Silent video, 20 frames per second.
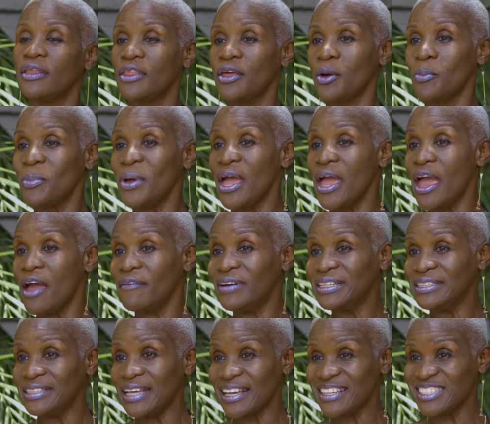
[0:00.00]
their
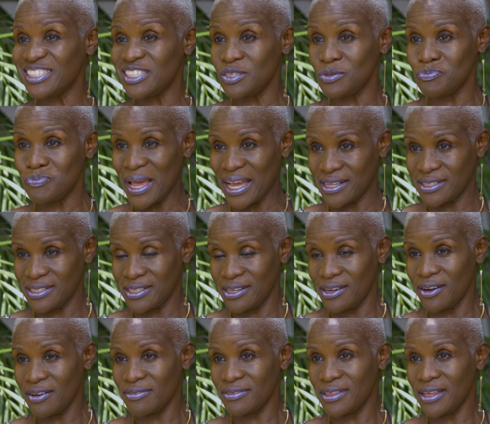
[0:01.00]
parents expected
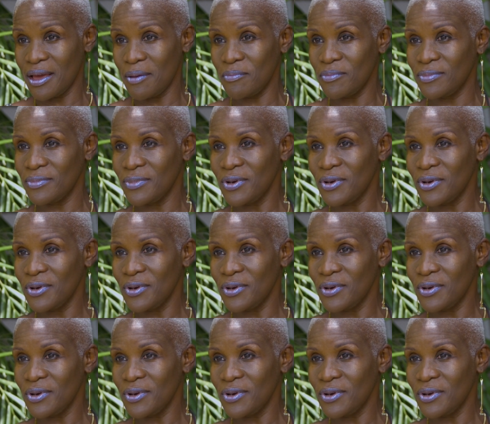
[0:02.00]
of them,